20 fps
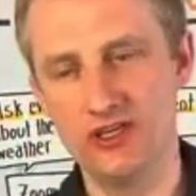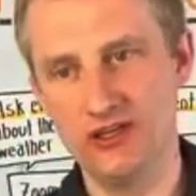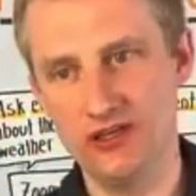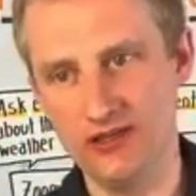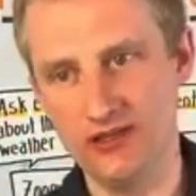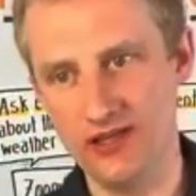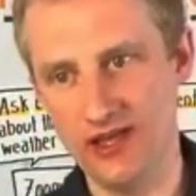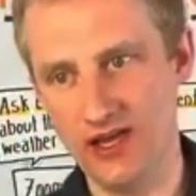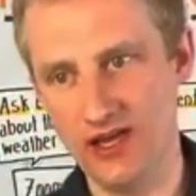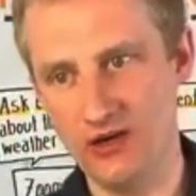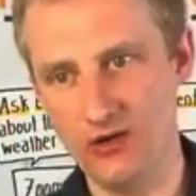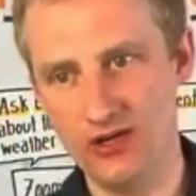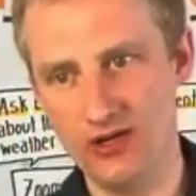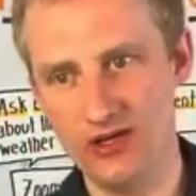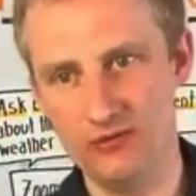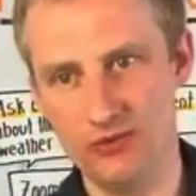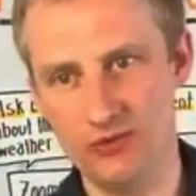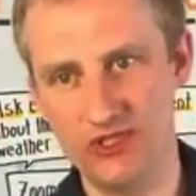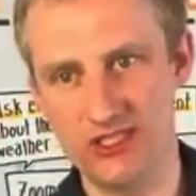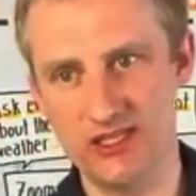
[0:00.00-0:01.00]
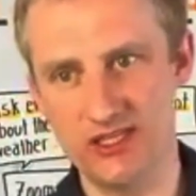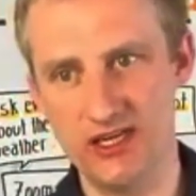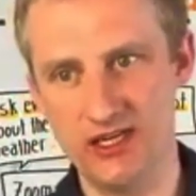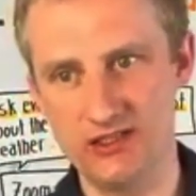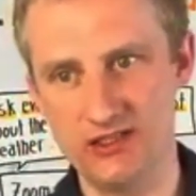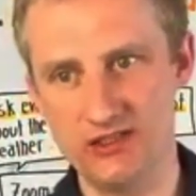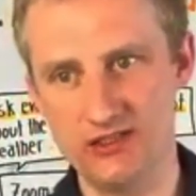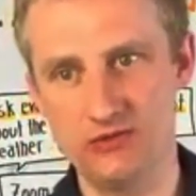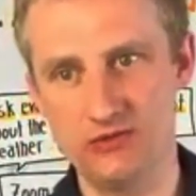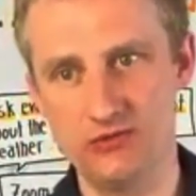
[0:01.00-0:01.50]
now we
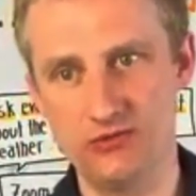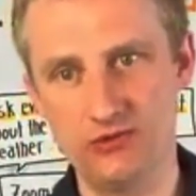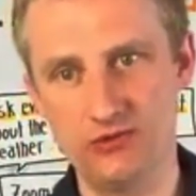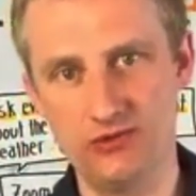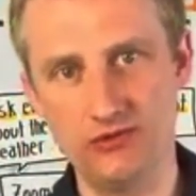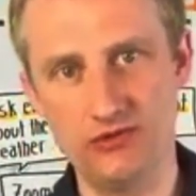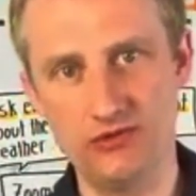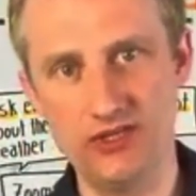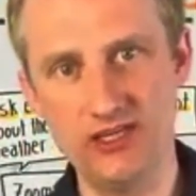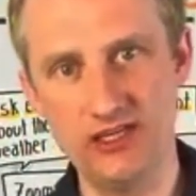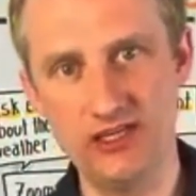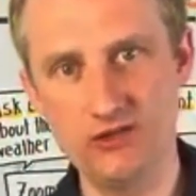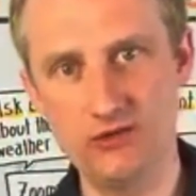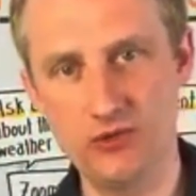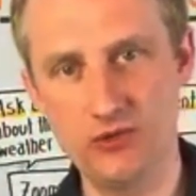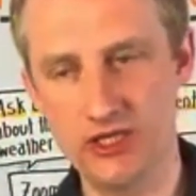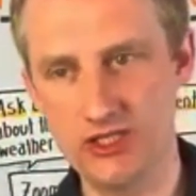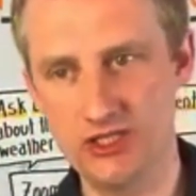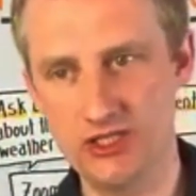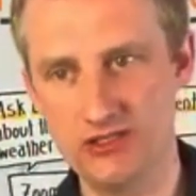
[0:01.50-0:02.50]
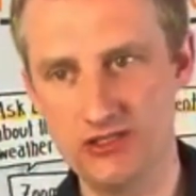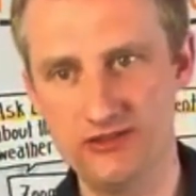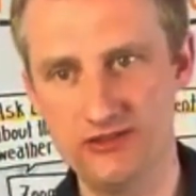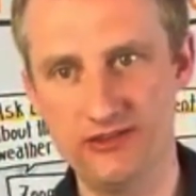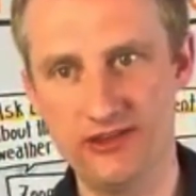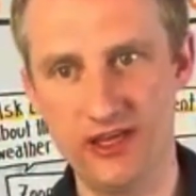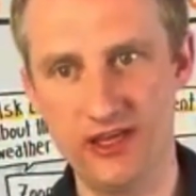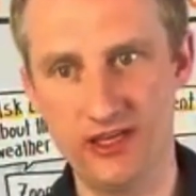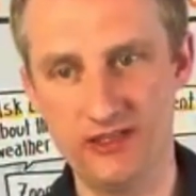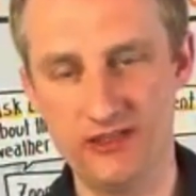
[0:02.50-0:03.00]
start, the leading question is
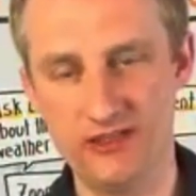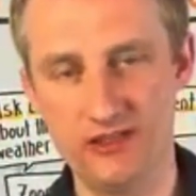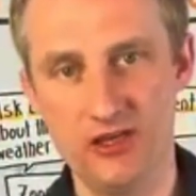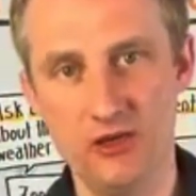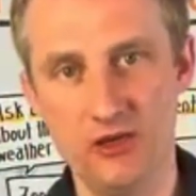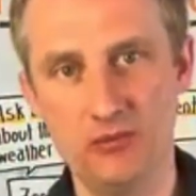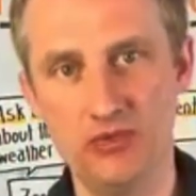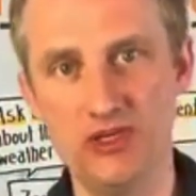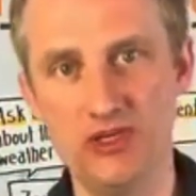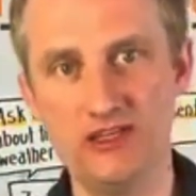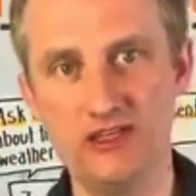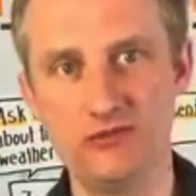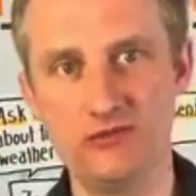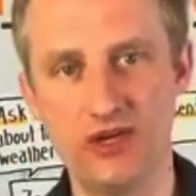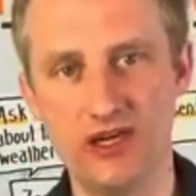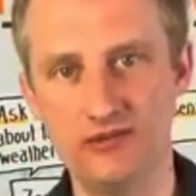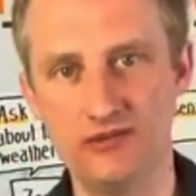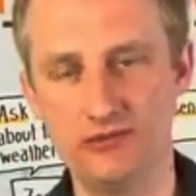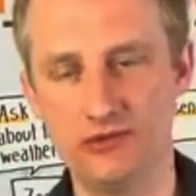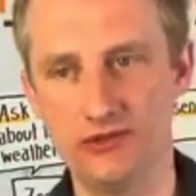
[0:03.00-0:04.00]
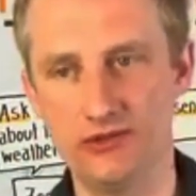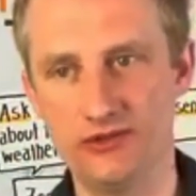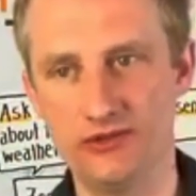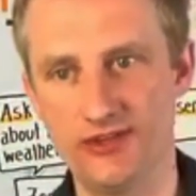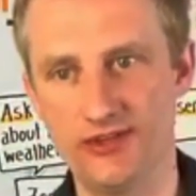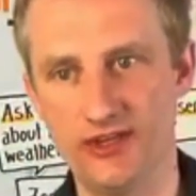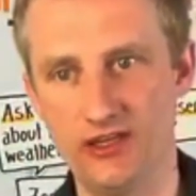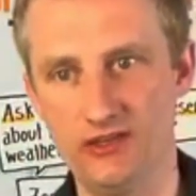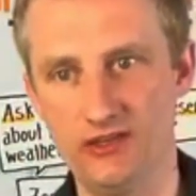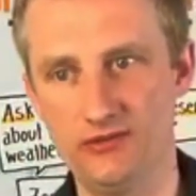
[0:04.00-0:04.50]
that, please write for
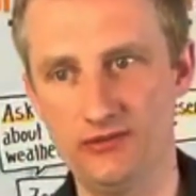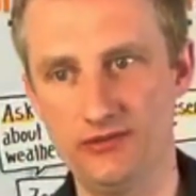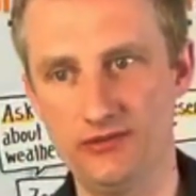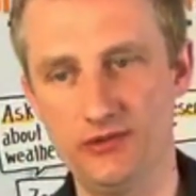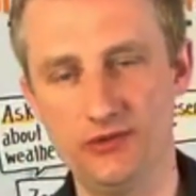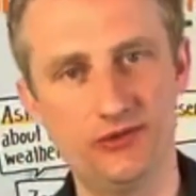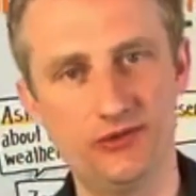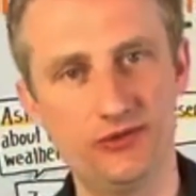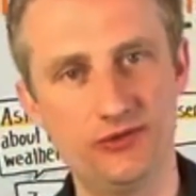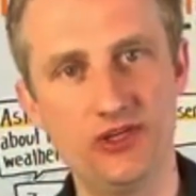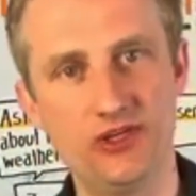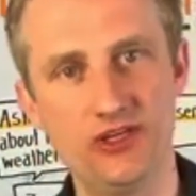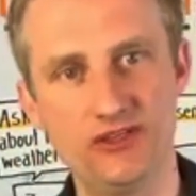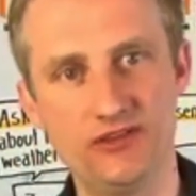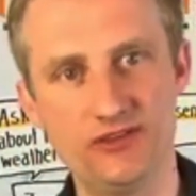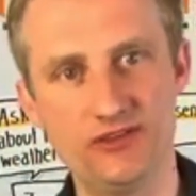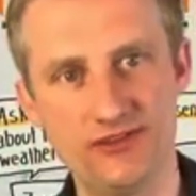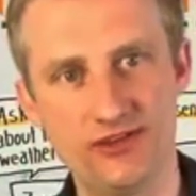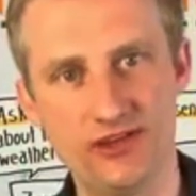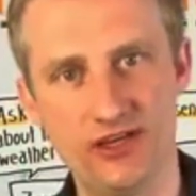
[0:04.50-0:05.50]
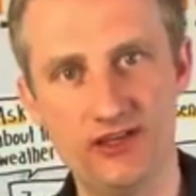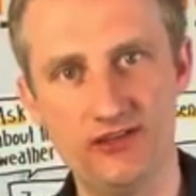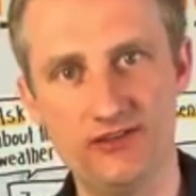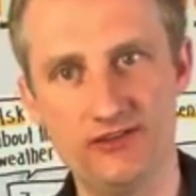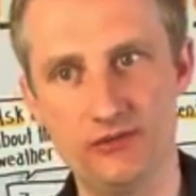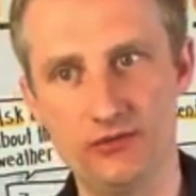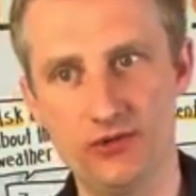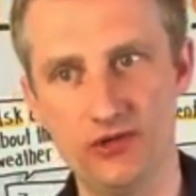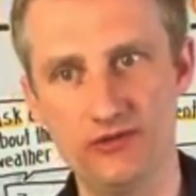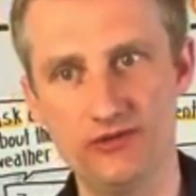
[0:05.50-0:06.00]
yourself your 3 insights
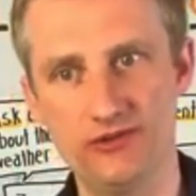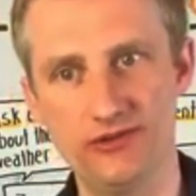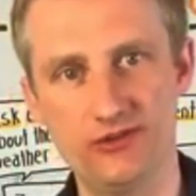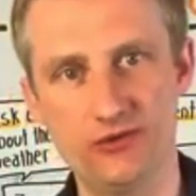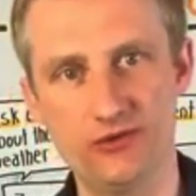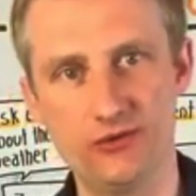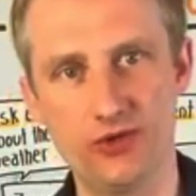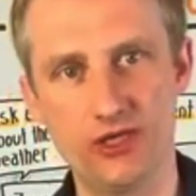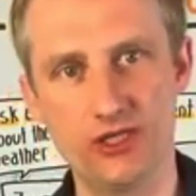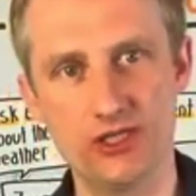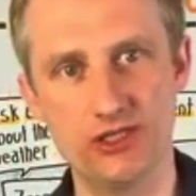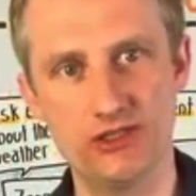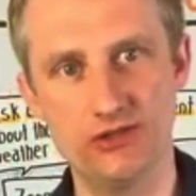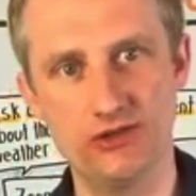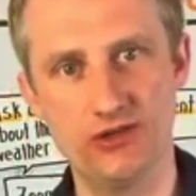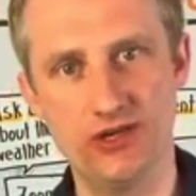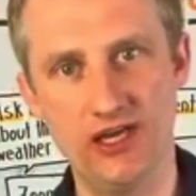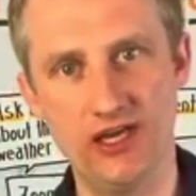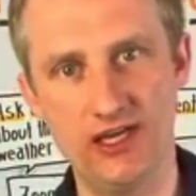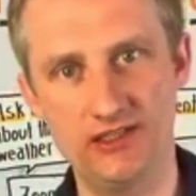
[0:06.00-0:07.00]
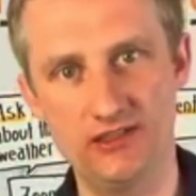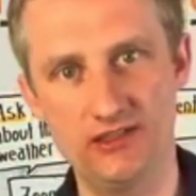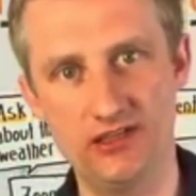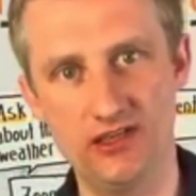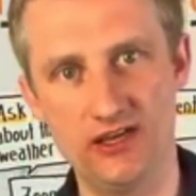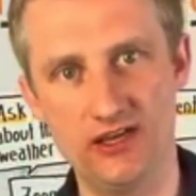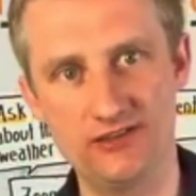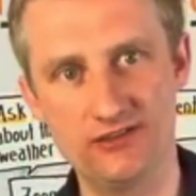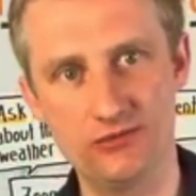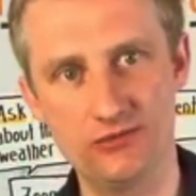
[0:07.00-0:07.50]
around this question you had in the
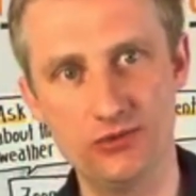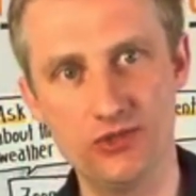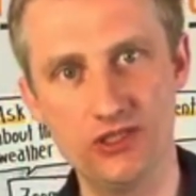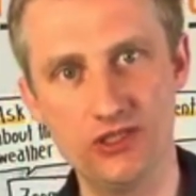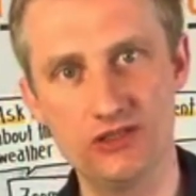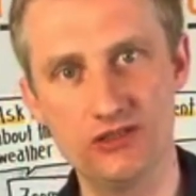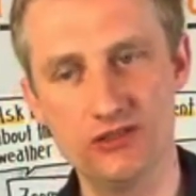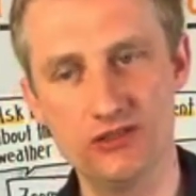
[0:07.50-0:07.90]
last week.